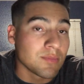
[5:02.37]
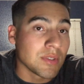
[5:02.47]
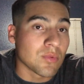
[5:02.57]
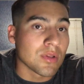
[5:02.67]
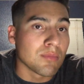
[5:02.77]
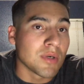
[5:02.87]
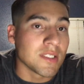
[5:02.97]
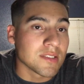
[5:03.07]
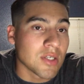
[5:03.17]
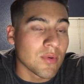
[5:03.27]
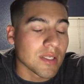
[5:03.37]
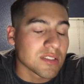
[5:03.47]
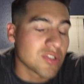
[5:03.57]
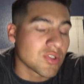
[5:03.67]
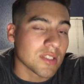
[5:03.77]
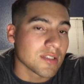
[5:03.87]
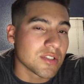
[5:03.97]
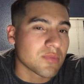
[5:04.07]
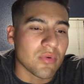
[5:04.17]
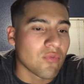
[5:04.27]
to be where the money's going, is strictly
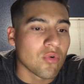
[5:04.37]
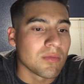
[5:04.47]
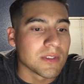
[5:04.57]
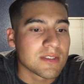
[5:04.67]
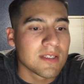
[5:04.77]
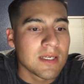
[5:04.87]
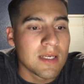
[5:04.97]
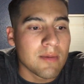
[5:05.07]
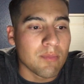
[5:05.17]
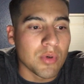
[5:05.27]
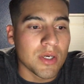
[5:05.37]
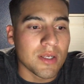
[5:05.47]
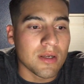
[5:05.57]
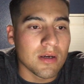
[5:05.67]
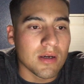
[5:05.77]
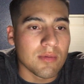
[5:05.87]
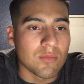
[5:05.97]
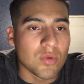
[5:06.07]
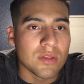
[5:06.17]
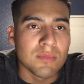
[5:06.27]
just performance. But
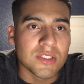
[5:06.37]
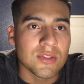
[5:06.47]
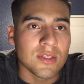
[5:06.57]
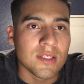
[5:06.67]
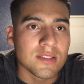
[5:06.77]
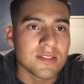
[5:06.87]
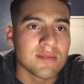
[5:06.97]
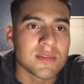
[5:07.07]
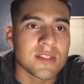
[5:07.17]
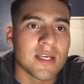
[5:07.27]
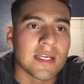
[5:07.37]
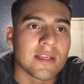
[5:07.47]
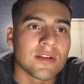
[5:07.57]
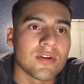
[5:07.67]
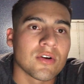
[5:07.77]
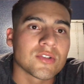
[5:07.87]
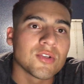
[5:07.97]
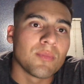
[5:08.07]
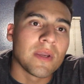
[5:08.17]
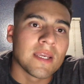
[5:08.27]
with Michelin, it seems like you're
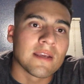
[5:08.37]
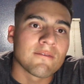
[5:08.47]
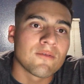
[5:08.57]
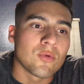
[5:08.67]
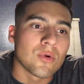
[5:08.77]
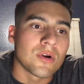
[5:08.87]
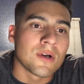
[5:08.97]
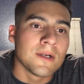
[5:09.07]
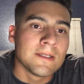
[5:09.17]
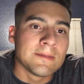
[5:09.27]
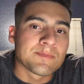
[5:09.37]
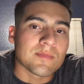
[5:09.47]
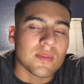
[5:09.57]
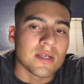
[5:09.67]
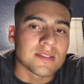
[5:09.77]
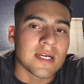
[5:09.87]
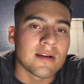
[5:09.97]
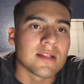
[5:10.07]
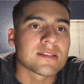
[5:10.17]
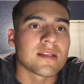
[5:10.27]
also paying for a
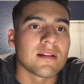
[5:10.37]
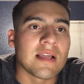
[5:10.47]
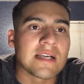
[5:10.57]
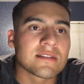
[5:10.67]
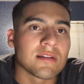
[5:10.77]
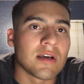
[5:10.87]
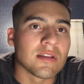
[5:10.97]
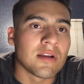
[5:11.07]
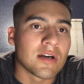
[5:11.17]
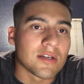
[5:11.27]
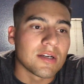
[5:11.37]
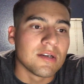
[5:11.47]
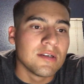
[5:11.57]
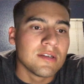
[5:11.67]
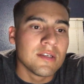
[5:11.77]
tire that's going to last a lot longer,